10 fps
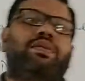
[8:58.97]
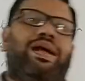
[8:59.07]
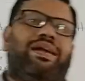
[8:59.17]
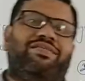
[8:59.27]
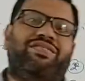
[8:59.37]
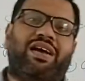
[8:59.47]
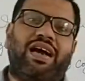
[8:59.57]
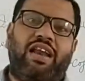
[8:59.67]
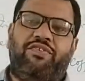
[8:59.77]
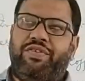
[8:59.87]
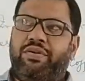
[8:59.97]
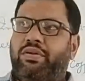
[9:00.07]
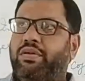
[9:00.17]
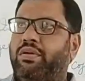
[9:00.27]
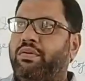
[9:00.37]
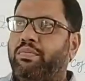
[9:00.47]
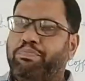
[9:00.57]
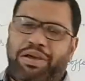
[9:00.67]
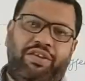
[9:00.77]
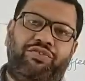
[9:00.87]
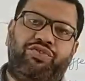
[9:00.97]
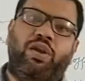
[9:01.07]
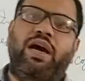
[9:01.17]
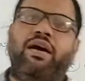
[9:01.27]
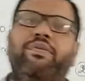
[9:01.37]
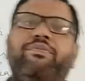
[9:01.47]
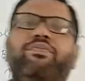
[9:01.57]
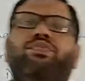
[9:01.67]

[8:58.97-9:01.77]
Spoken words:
that is the Gulf Peninsula,